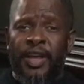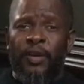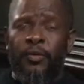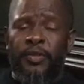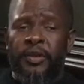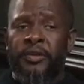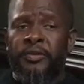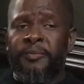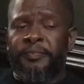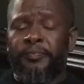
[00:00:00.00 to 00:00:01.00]
final third.
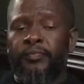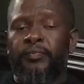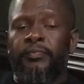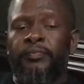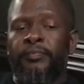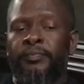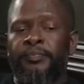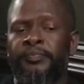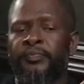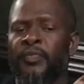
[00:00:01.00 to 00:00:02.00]

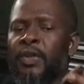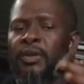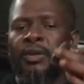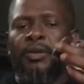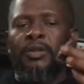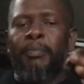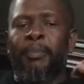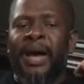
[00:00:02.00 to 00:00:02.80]
the